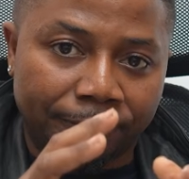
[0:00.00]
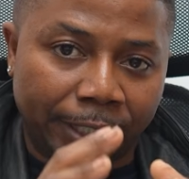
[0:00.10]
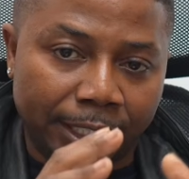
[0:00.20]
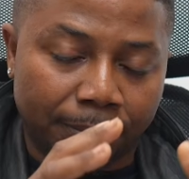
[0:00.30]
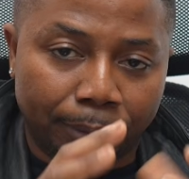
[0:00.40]

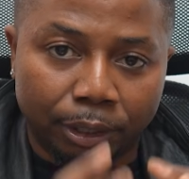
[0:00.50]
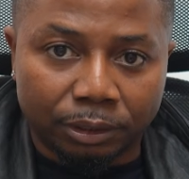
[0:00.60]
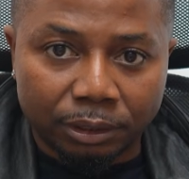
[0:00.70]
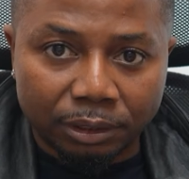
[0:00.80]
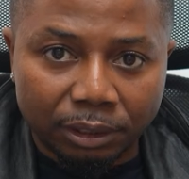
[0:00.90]
find
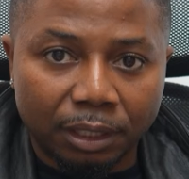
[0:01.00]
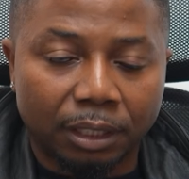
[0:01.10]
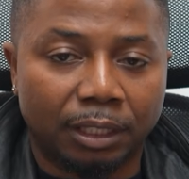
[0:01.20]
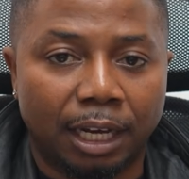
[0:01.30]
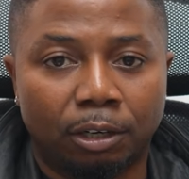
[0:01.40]
bonds
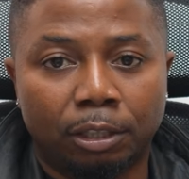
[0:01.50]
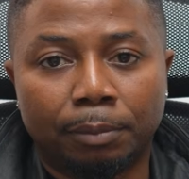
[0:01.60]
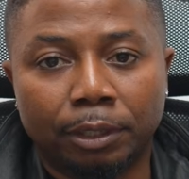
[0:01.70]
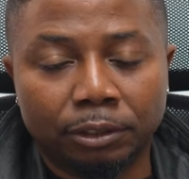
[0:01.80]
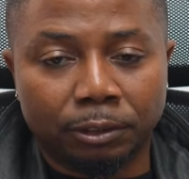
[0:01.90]
that are all
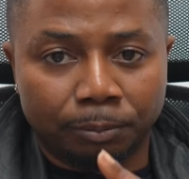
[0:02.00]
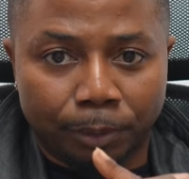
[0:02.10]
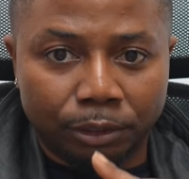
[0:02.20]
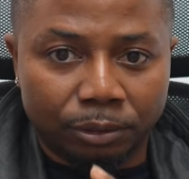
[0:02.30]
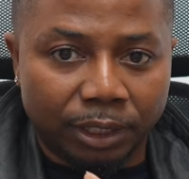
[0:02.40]

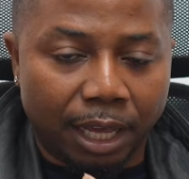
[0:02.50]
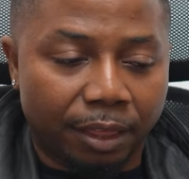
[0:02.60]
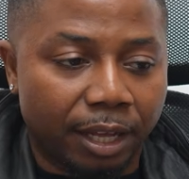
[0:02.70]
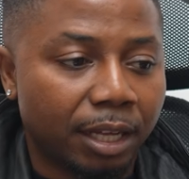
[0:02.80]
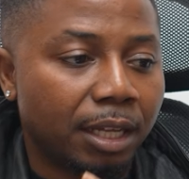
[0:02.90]
bundled
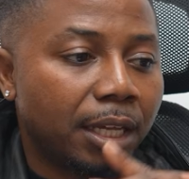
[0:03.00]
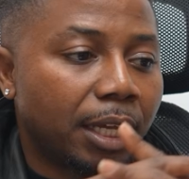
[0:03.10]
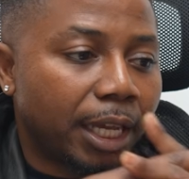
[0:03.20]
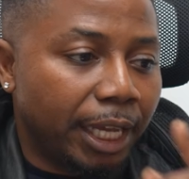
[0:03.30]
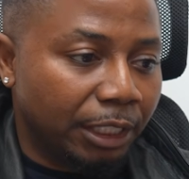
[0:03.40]
together
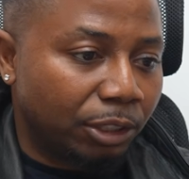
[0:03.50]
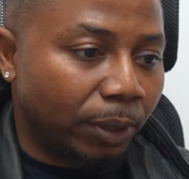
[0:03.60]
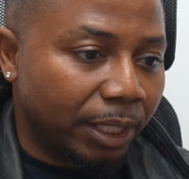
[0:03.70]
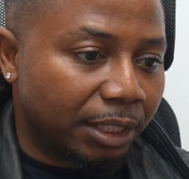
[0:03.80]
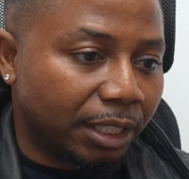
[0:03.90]
into
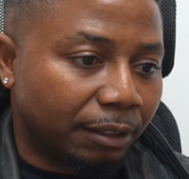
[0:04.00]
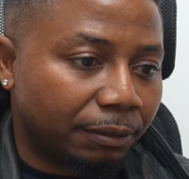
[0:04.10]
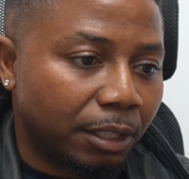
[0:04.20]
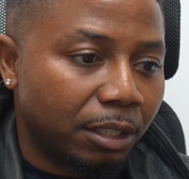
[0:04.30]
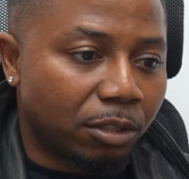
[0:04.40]
an ETF.
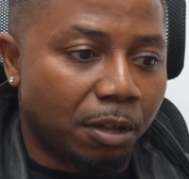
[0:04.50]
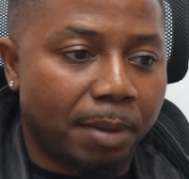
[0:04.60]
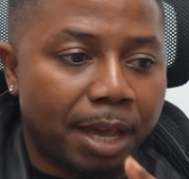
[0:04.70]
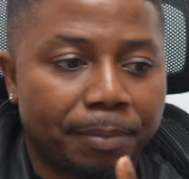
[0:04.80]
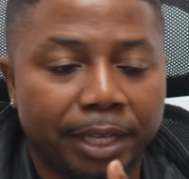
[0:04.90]
So it
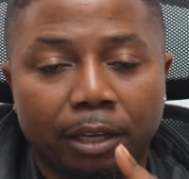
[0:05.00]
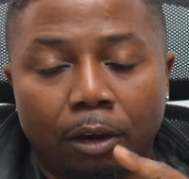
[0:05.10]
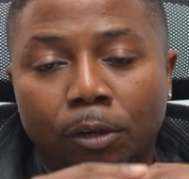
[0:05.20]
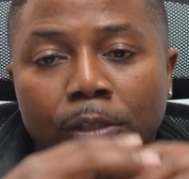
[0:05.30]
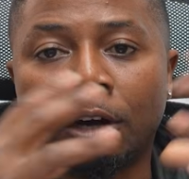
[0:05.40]
might be
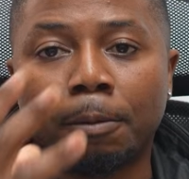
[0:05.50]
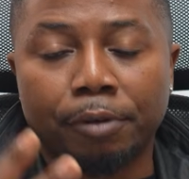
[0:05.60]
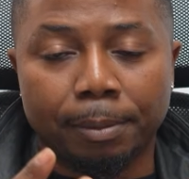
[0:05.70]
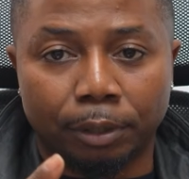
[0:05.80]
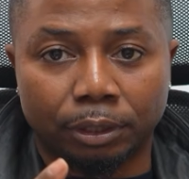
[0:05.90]
all
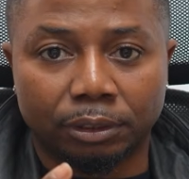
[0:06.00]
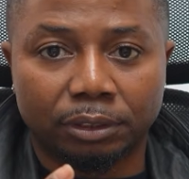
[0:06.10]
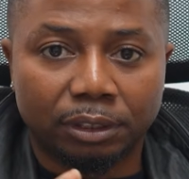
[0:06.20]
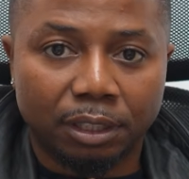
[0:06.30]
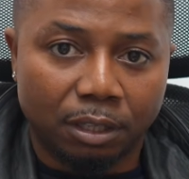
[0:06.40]
corporate
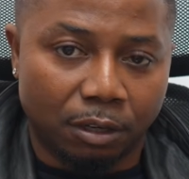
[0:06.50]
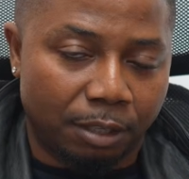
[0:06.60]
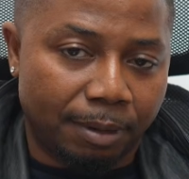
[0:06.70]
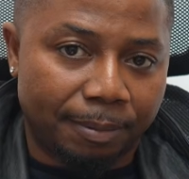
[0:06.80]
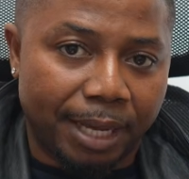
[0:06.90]
bonds, or you
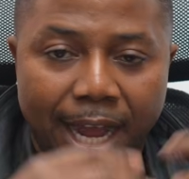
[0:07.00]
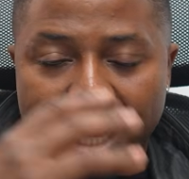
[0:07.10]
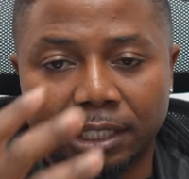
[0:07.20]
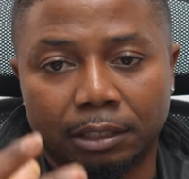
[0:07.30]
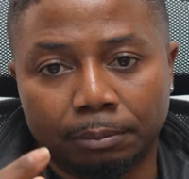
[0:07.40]
might be high
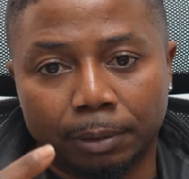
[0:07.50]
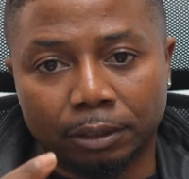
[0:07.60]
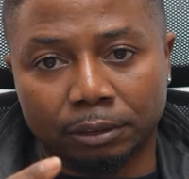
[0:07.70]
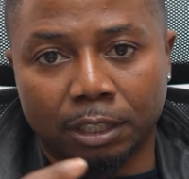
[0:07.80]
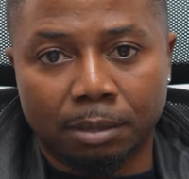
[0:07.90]
yield
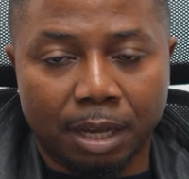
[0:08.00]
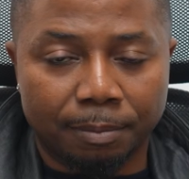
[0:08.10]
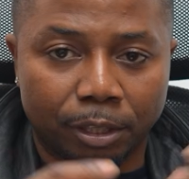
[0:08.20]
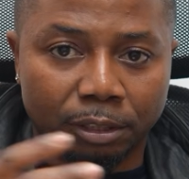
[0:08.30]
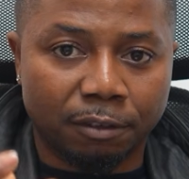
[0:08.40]
bonds, or it might be
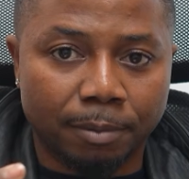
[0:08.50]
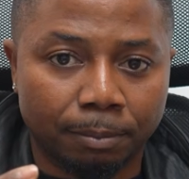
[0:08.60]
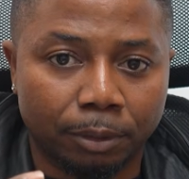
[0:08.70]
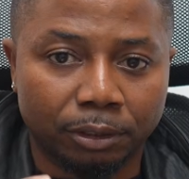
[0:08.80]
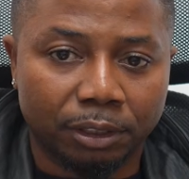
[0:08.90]
all government
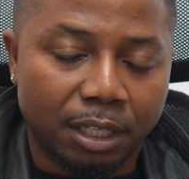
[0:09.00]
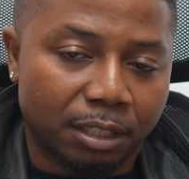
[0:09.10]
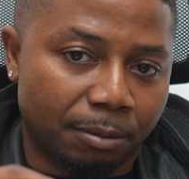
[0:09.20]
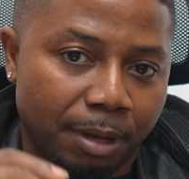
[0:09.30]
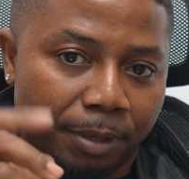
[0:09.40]
bonds.
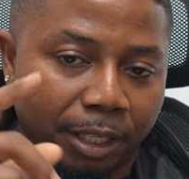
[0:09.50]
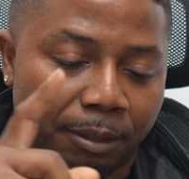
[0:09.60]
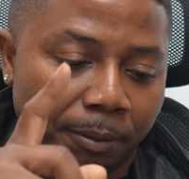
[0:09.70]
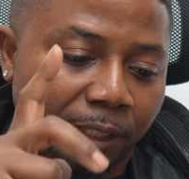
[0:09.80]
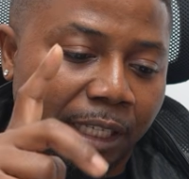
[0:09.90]
So
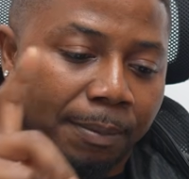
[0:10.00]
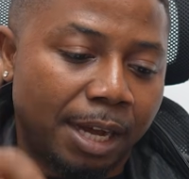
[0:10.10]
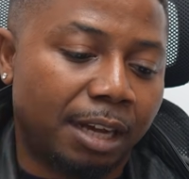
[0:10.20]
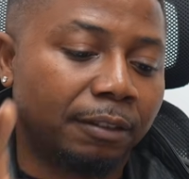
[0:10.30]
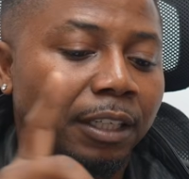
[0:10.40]
that might
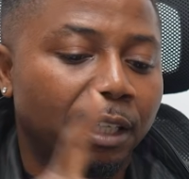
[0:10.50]
have